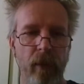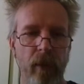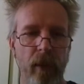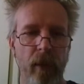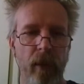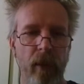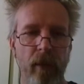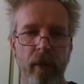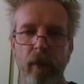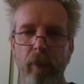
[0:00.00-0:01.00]
add
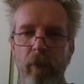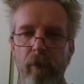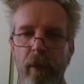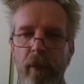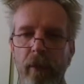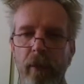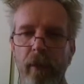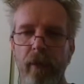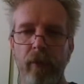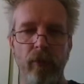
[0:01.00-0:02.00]
a couple of bytes
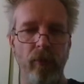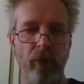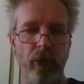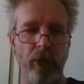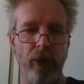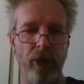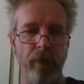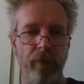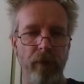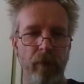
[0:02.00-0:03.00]
again to
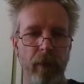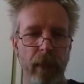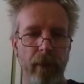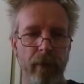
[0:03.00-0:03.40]
shift it back.